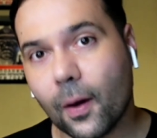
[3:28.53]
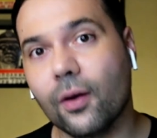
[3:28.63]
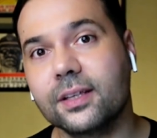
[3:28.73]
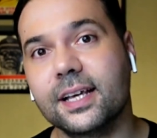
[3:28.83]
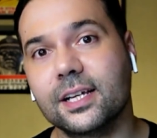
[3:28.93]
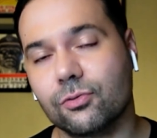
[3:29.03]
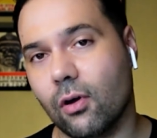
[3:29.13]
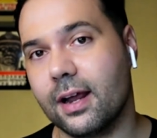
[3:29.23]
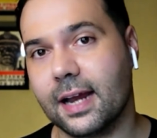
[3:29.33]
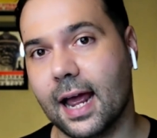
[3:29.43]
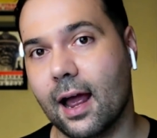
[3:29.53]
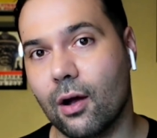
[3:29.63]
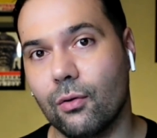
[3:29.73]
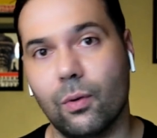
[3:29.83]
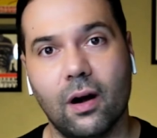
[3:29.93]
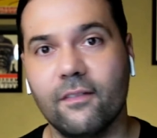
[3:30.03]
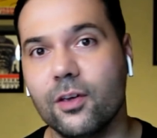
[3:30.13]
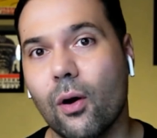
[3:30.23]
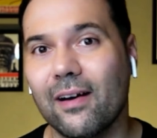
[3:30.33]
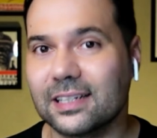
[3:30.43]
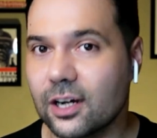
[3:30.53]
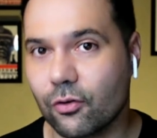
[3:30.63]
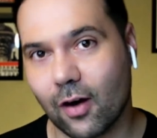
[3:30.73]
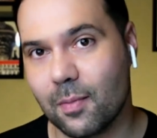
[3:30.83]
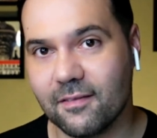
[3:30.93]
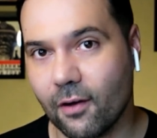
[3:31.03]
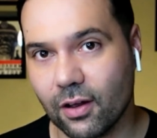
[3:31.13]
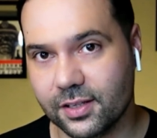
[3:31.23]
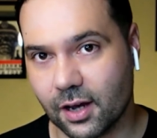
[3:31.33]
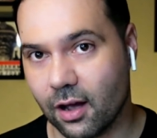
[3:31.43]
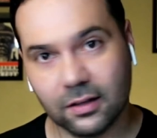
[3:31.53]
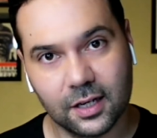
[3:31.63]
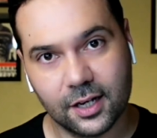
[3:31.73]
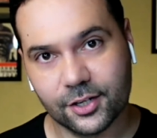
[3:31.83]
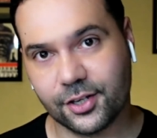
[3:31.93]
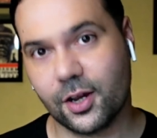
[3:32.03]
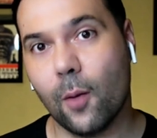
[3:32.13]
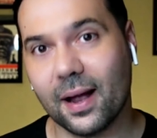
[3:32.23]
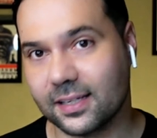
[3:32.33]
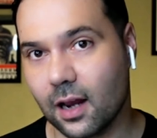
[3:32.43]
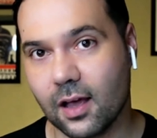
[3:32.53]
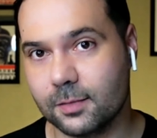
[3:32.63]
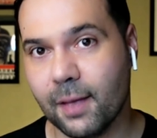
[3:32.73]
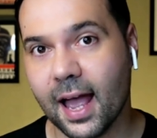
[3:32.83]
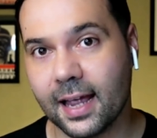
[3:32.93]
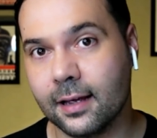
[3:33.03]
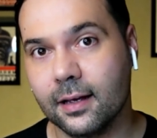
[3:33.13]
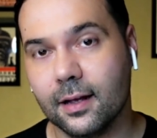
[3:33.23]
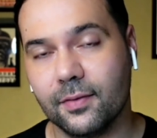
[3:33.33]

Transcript: Politics right now, wherever you are, is incredibly volatile. Just go back to last May.